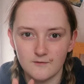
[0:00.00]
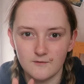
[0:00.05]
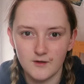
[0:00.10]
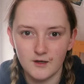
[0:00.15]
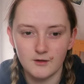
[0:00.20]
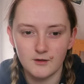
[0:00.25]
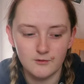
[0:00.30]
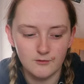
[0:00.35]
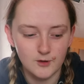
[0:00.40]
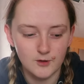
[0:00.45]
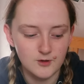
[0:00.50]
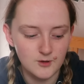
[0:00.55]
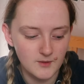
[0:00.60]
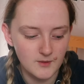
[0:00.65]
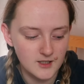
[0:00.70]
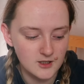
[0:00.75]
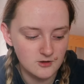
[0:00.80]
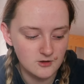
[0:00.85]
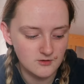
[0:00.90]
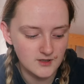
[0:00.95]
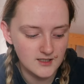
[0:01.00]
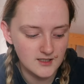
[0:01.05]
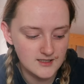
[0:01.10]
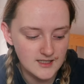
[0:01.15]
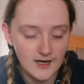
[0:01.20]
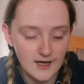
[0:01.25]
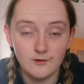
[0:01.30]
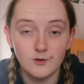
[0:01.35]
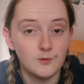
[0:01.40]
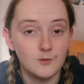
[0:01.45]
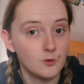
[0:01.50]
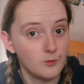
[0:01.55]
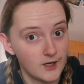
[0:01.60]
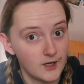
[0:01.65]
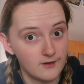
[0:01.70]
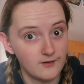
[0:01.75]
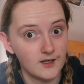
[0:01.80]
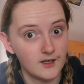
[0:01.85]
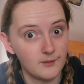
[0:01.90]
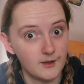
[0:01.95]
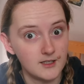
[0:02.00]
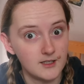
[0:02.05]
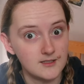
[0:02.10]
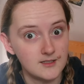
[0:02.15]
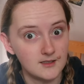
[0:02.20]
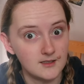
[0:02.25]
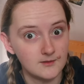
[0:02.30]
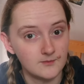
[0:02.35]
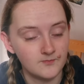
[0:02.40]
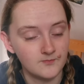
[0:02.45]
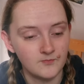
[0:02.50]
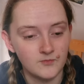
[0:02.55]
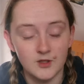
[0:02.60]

very rudimentary, terrible way of animating,